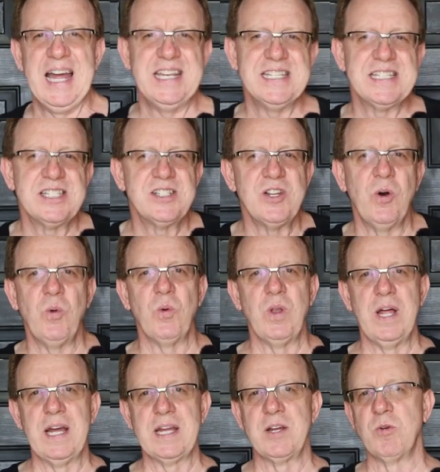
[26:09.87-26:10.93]
I just don't
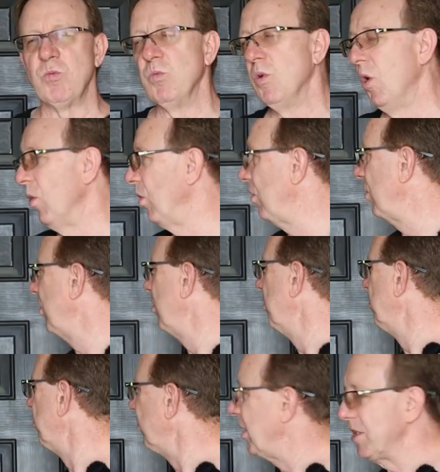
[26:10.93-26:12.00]
like roller or
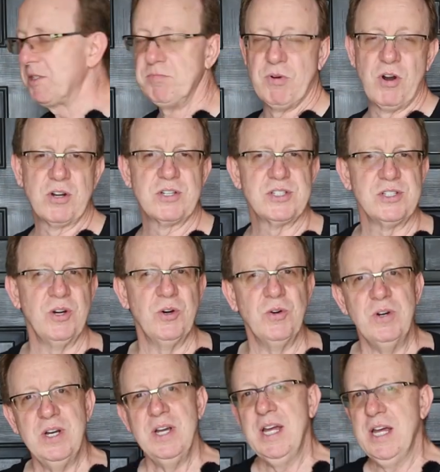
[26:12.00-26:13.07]
brush marks. So
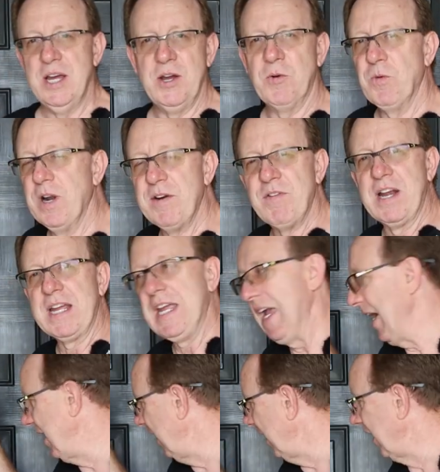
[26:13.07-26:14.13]
wherever I
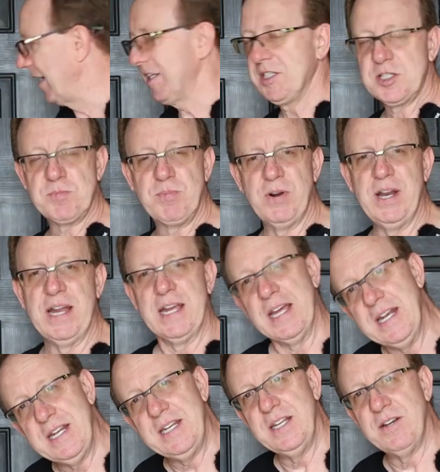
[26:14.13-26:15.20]
can, I like to spray.
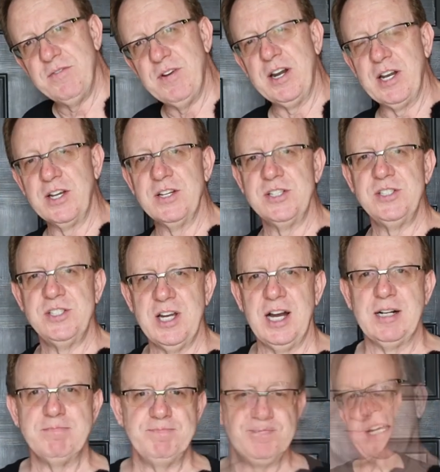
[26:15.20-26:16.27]
And it did a very good
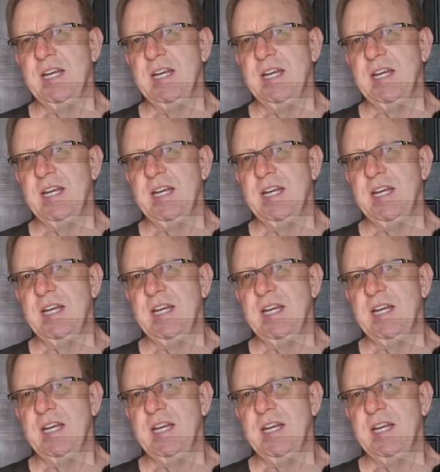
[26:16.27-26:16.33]
job.